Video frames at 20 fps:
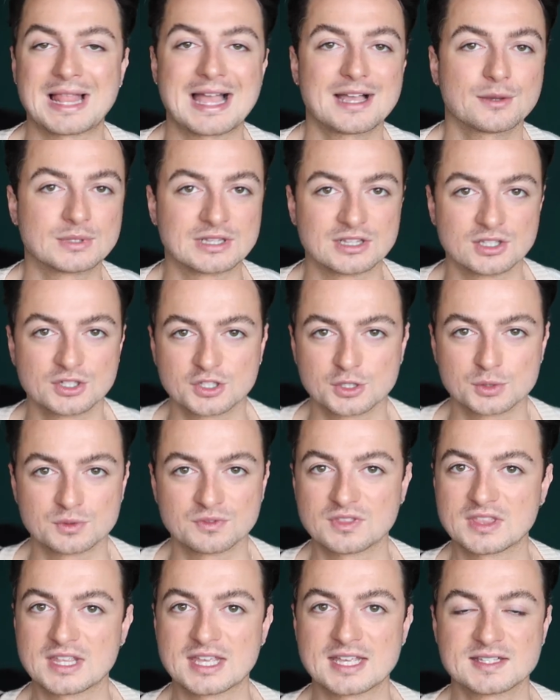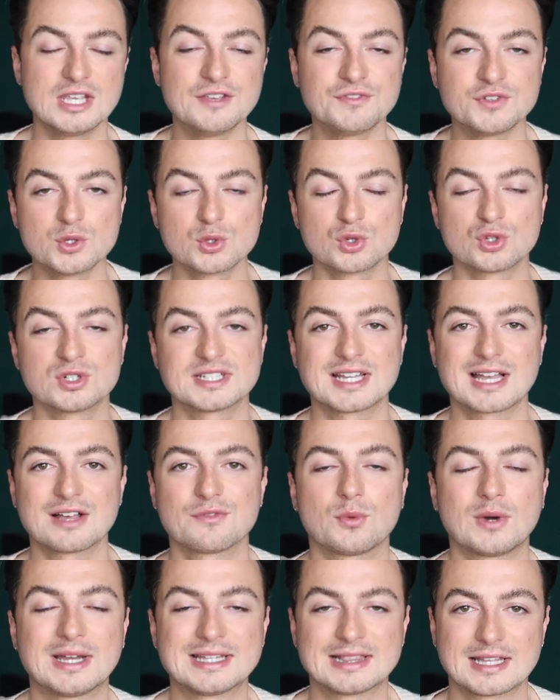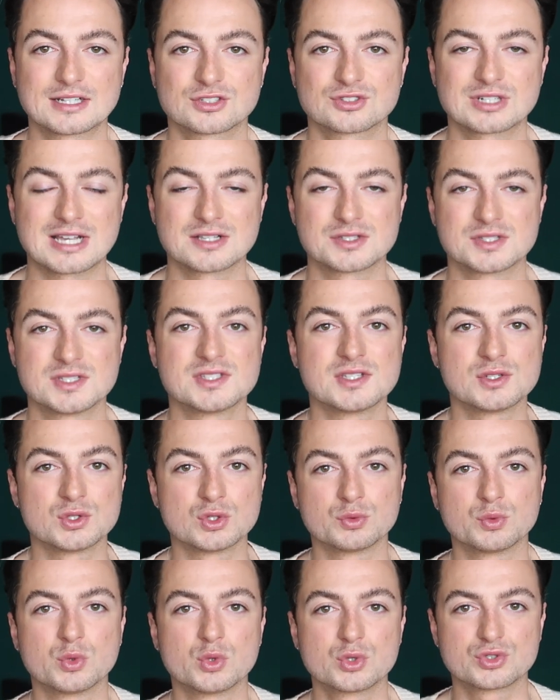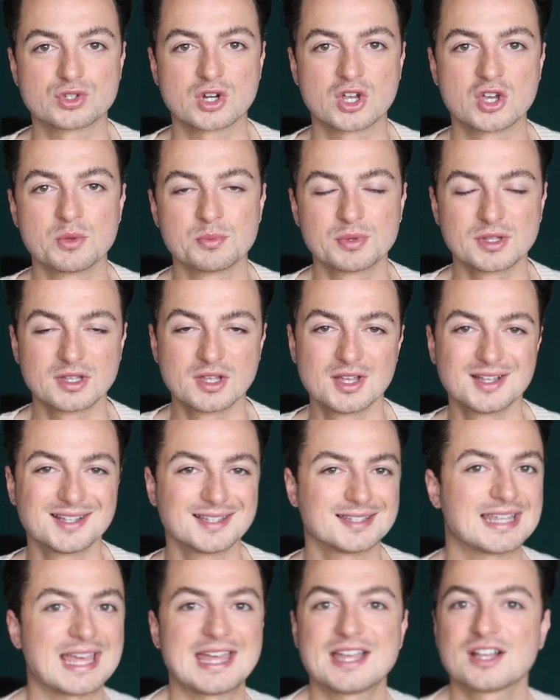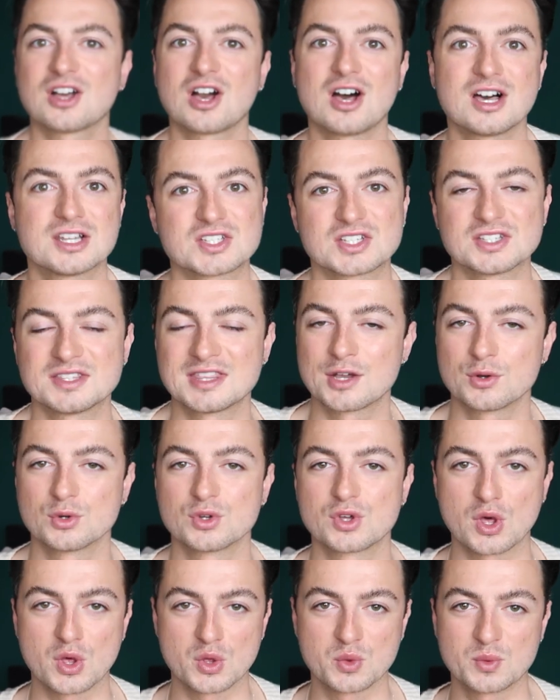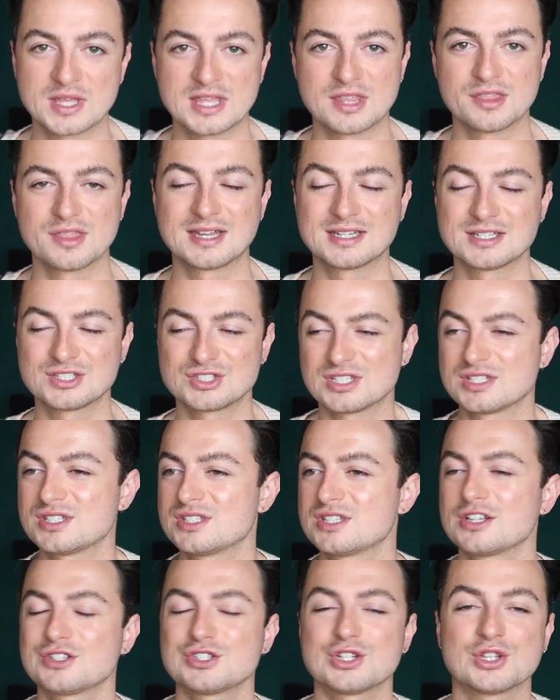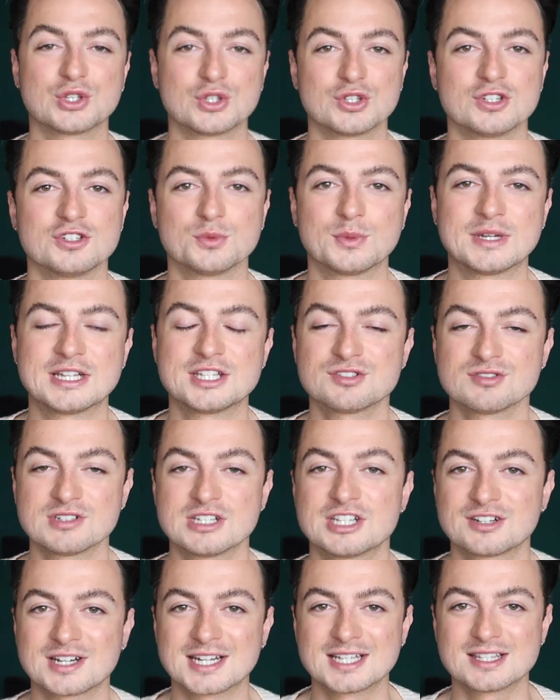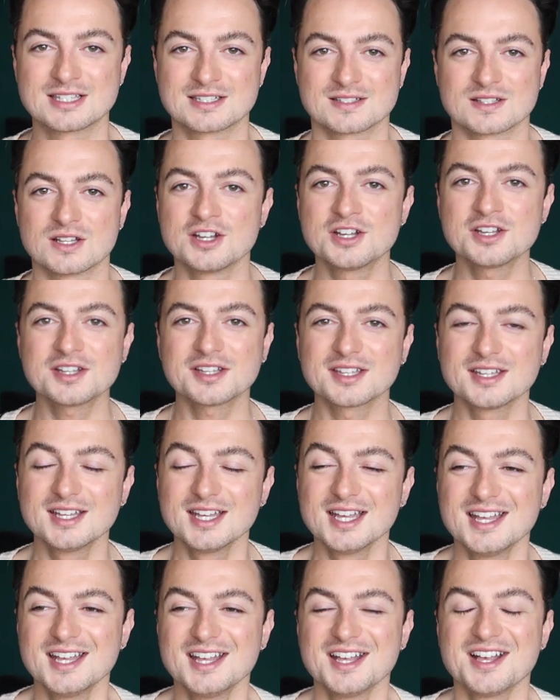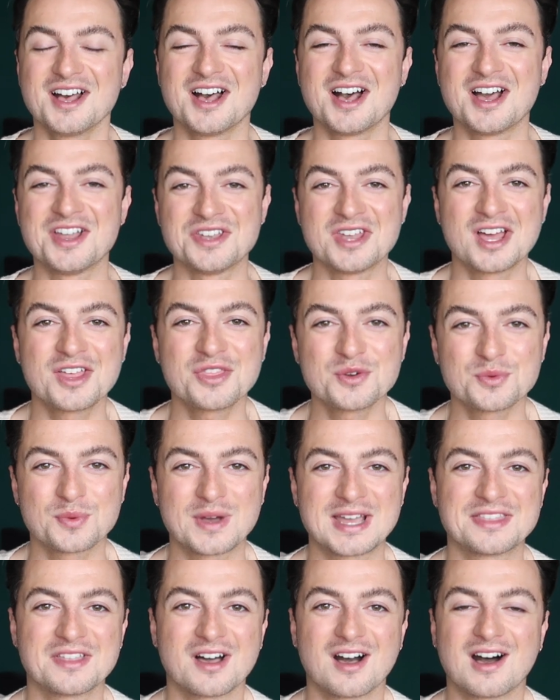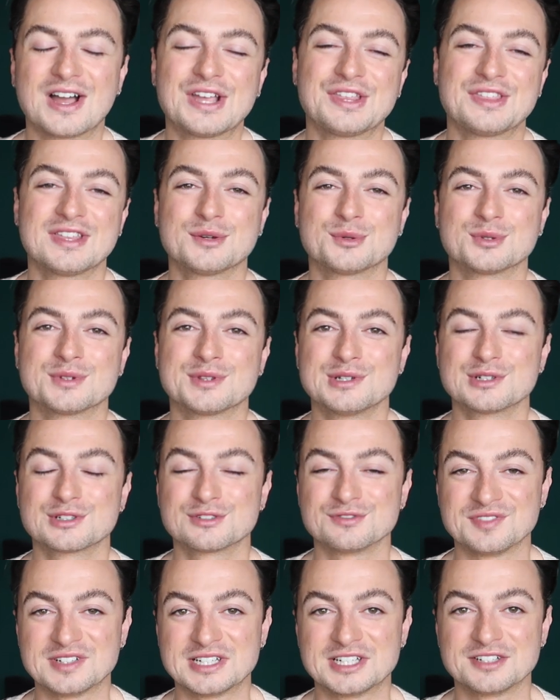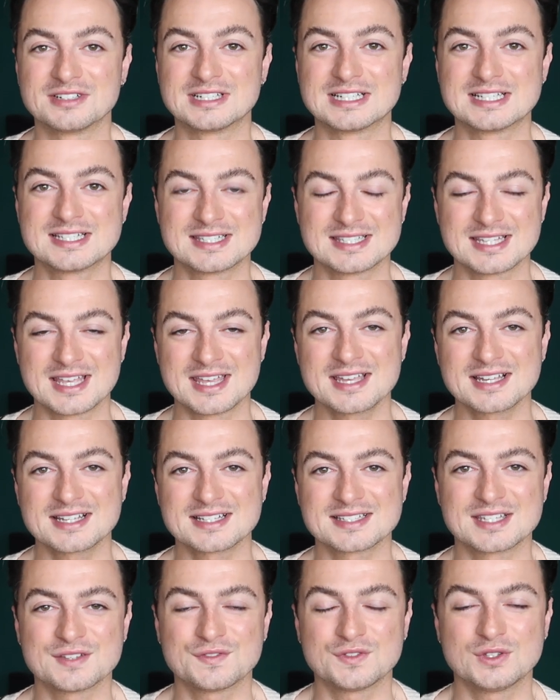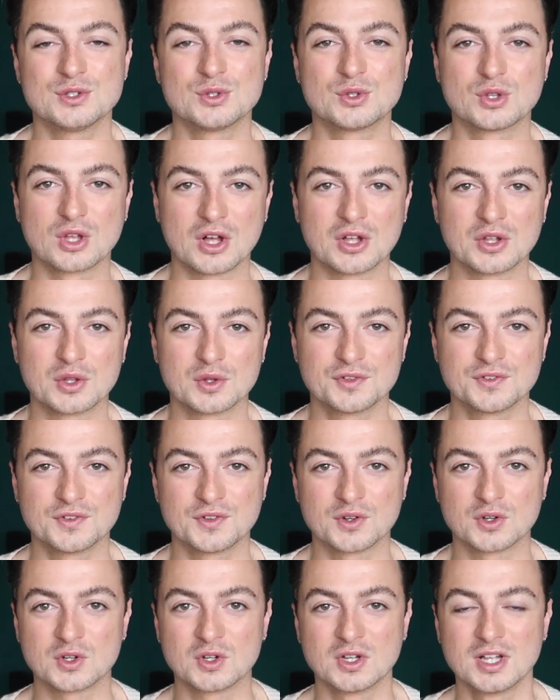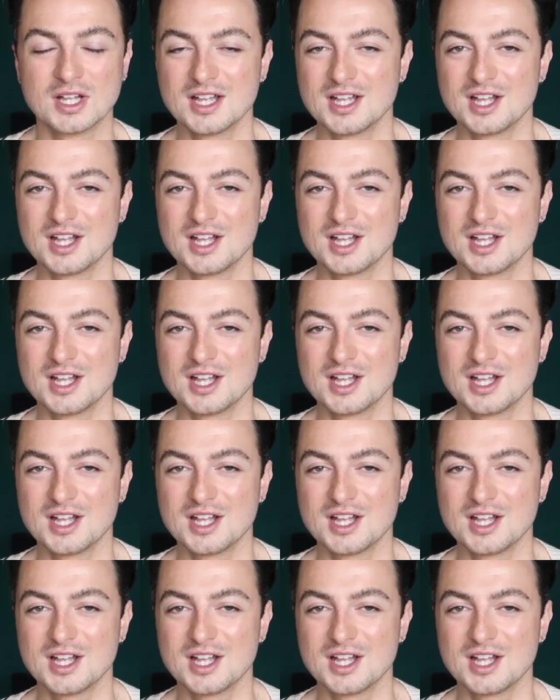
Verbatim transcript: Black would look good with this. If you already have wide leg trousers in your wardrobe, get a cardigan that will go with, and it's just such a good way to recreate this look. Another way that I think would look really, really sick is if you go for